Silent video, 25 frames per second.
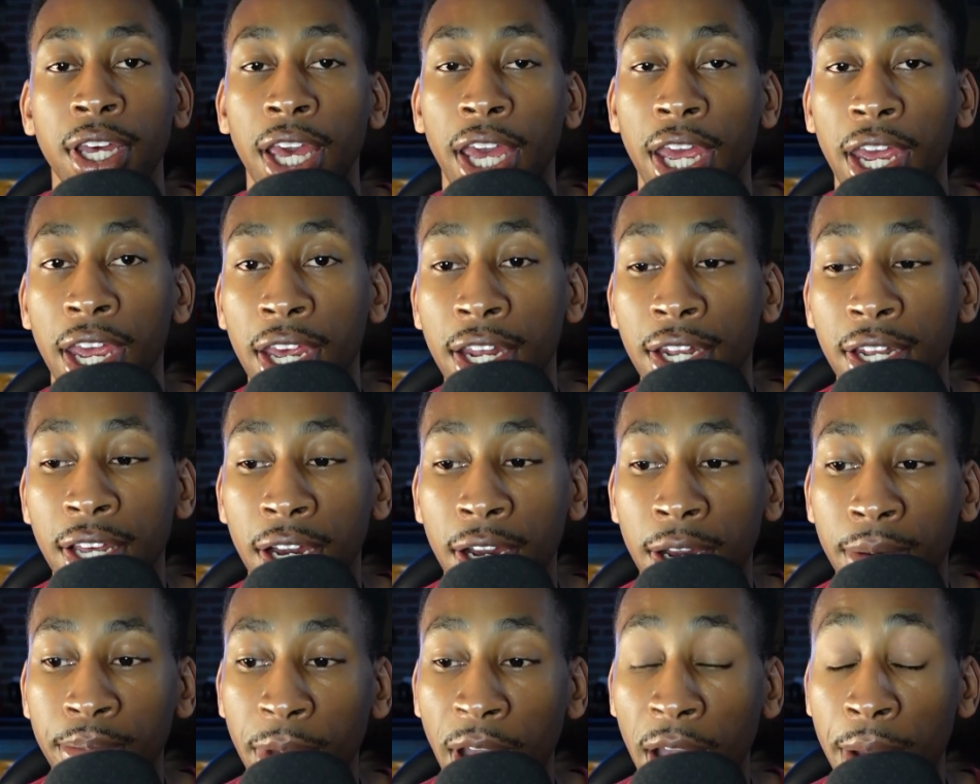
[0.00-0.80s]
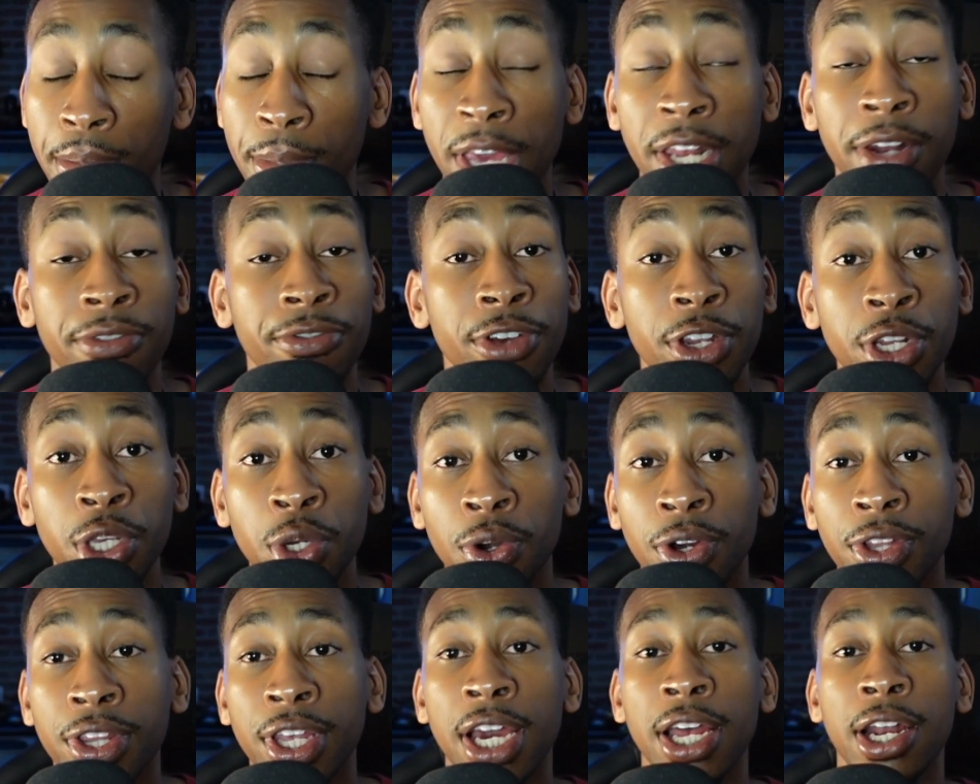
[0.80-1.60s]
And I made a video
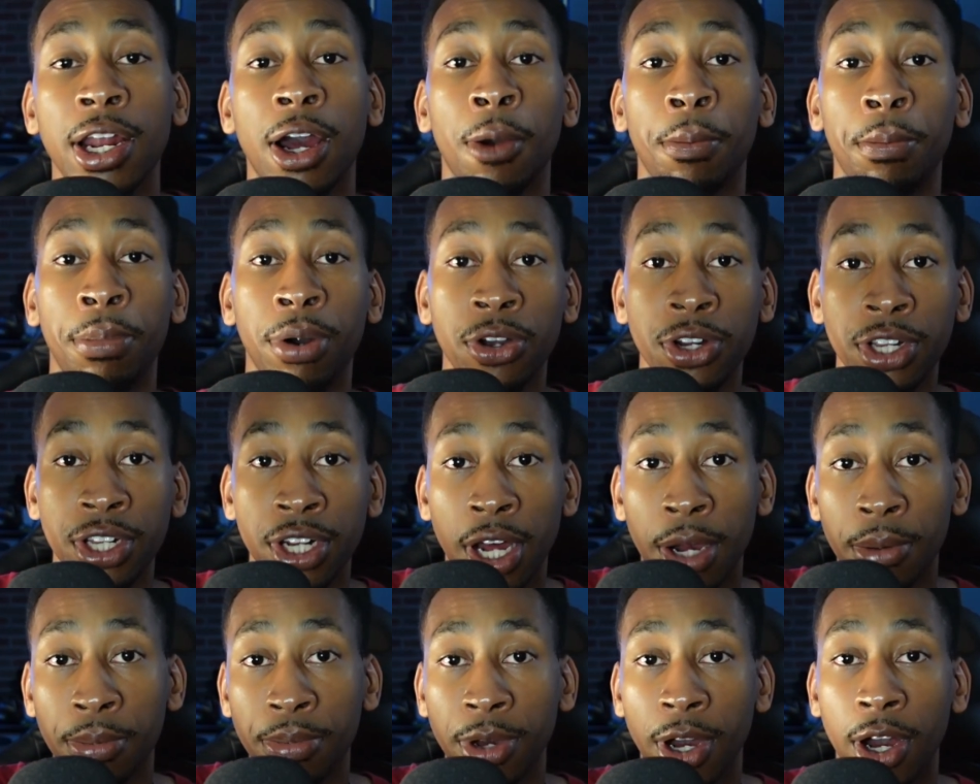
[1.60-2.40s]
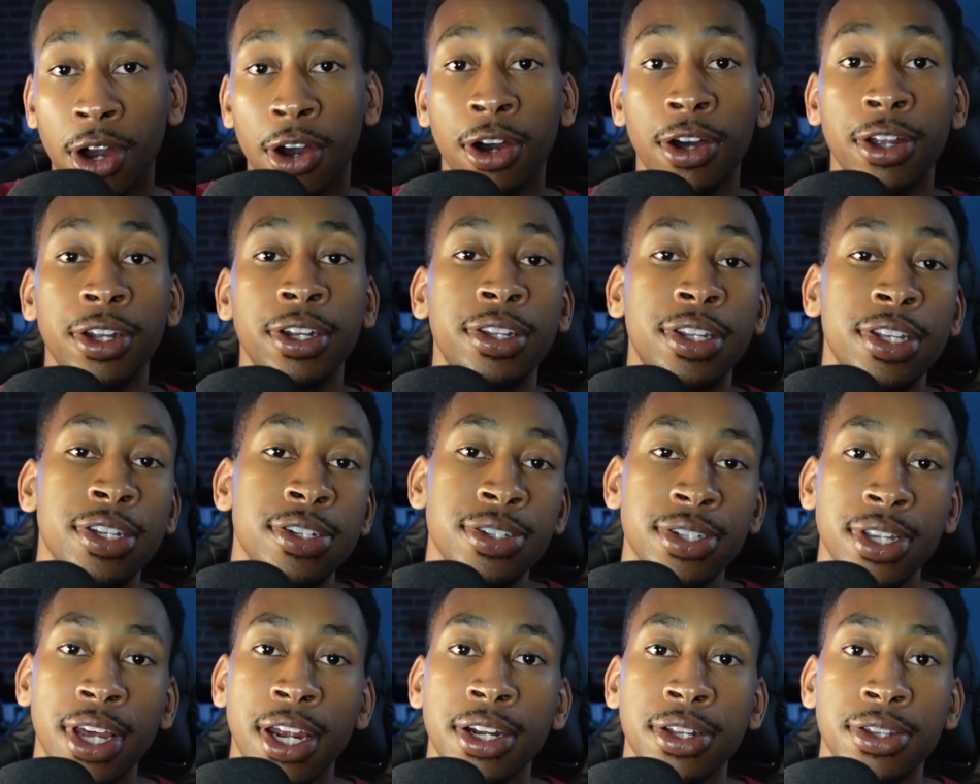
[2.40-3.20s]
on that. I'll put it up on this
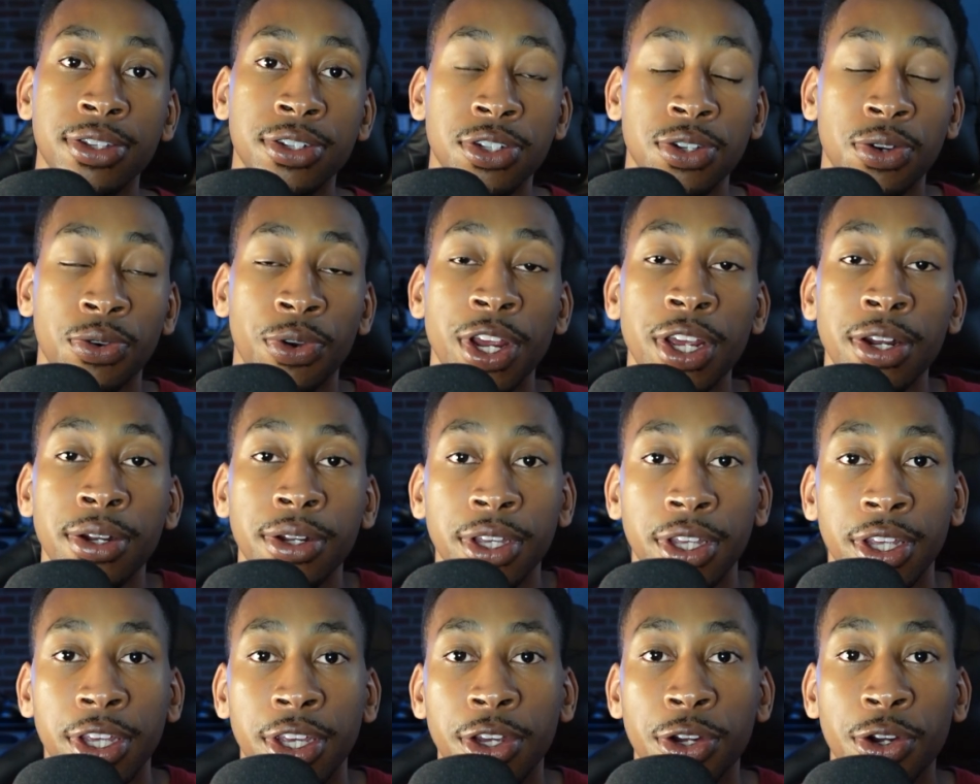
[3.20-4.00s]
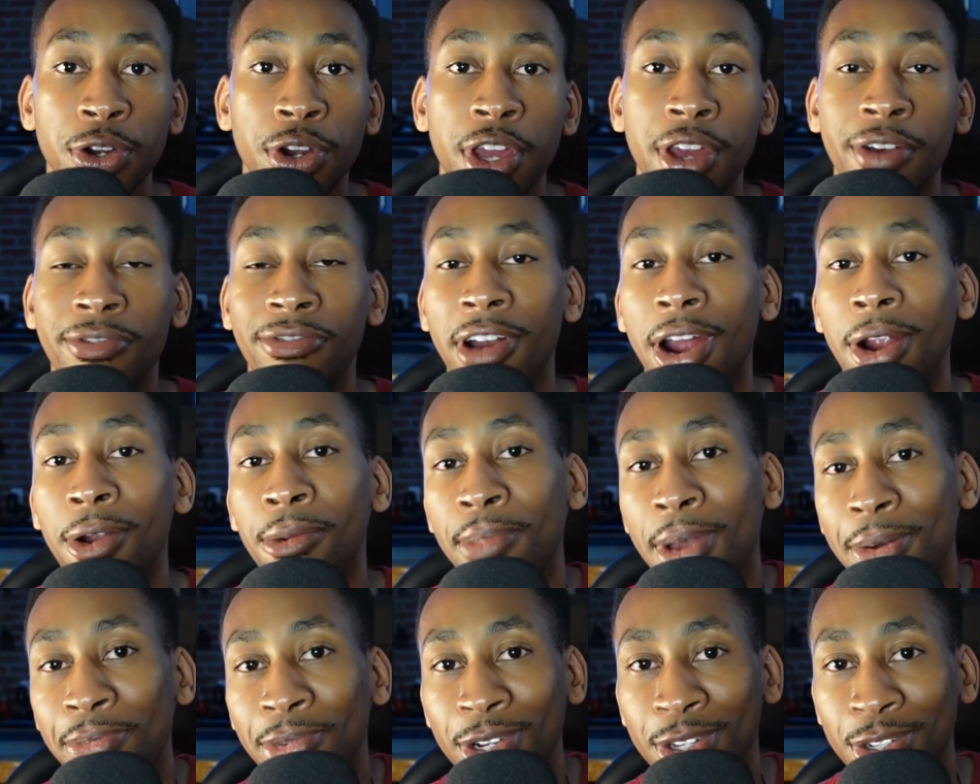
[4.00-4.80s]
side of the screen here if I
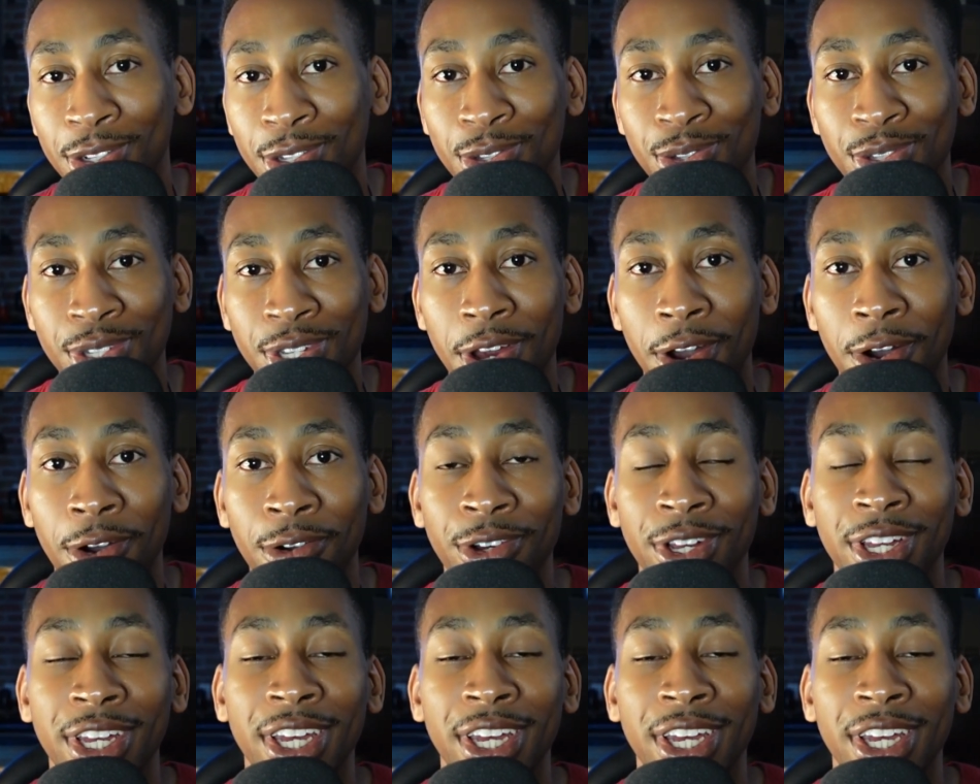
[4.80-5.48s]
remember to do so.